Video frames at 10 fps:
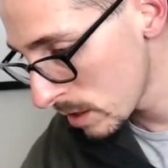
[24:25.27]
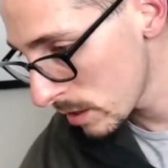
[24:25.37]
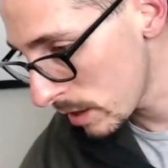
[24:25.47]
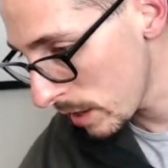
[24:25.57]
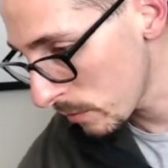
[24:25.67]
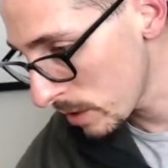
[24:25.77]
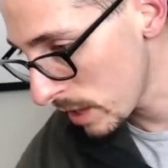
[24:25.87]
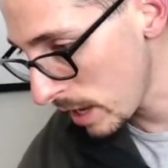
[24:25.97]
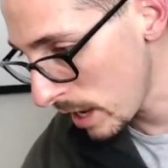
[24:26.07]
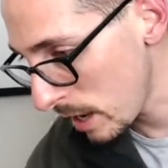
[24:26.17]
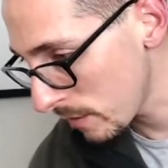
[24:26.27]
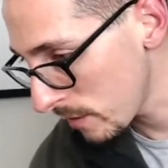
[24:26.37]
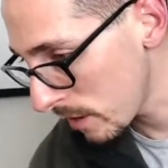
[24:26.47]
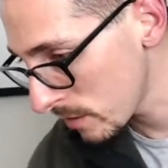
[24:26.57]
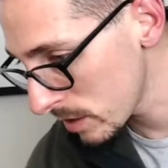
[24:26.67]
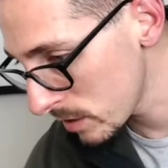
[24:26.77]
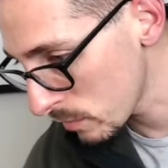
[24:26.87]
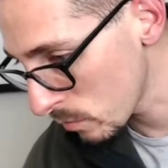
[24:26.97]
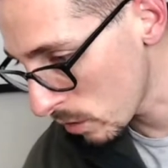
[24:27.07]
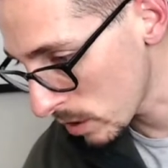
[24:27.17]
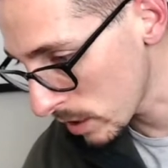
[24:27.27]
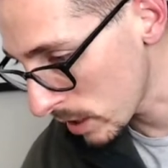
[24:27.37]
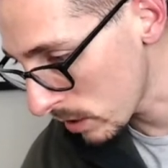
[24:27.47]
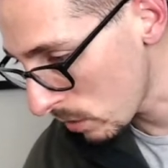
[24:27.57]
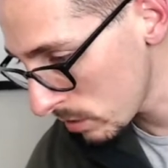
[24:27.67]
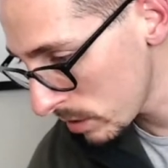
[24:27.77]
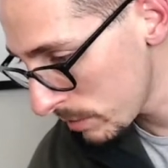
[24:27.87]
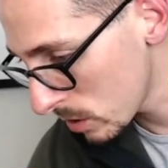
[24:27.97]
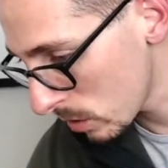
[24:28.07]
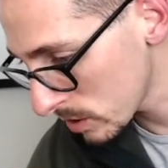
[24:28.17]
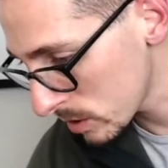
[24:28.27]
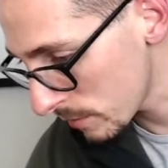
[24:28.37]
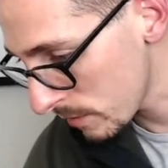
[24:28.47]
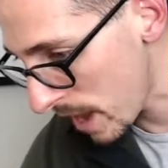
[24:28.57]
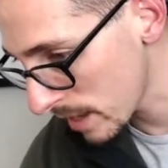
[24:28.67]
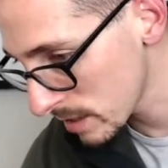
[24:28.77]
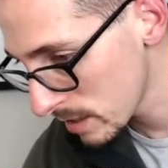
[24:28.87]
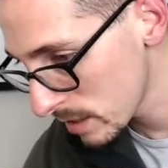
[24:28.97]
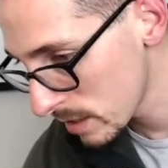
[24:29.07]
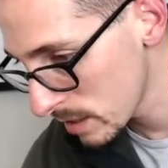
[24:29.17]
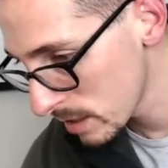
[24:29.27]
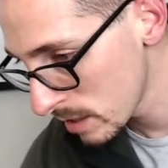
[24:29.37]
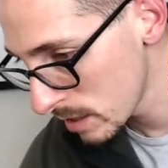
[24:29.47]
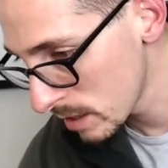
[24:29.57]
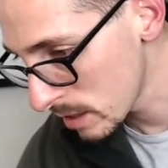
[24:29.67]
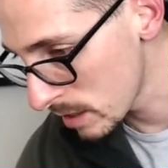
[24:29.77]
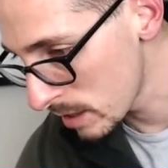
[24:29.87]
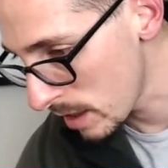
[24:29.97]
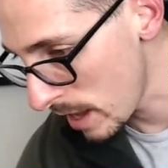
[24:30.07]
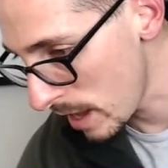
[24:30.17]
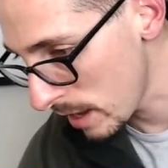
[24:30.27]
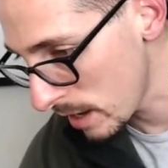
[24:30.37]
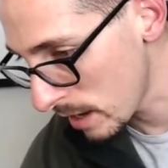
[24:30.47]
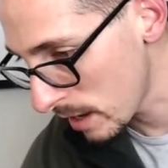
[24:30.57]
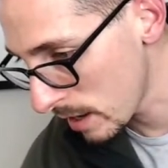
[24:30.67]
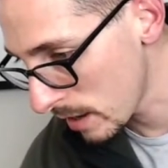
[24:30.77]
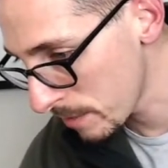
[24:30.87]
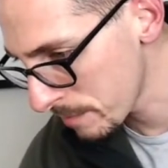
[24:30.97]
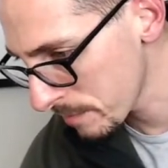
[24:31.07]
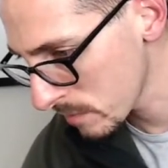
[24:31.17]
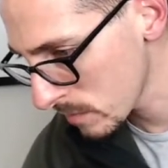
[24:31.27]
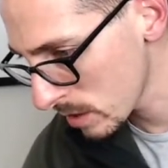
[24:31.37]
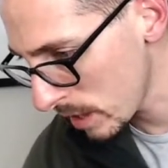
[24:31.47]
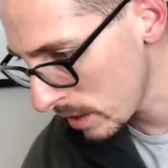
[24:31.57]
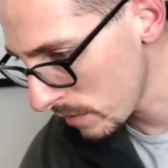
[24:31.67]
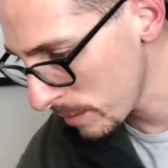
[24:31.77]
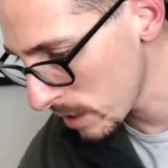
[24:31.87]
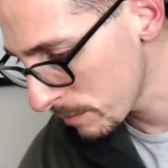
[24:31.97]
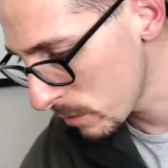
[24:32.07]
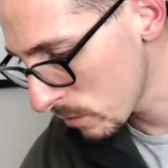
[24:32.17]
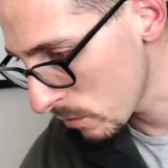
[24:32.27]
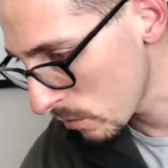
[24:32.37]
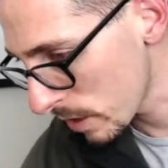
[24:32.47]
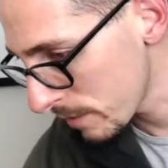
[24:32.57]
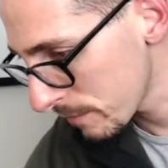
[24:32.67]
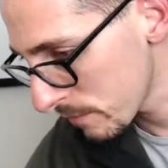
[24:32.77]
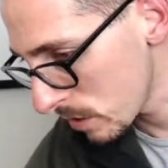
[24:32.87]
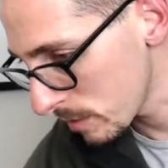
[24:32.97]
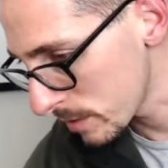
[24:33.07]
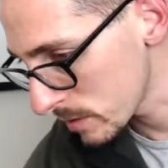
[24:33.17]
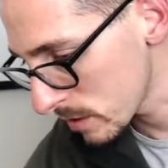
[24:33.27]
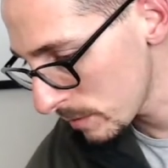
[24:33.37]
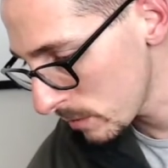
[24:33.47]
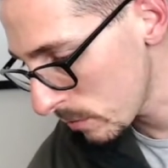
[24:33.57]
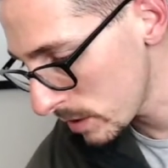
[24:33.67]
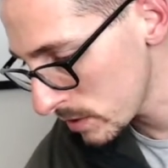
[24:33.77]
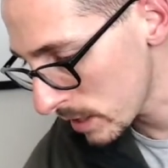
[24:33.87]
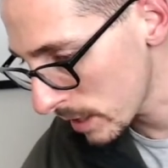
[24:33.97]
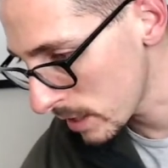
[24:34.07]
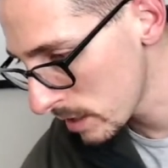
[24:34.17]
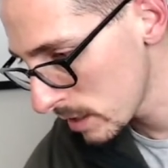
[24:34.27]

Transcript: that we have everything working, only because of the fact that I don't have my computer right in front of me. So give me 1 second.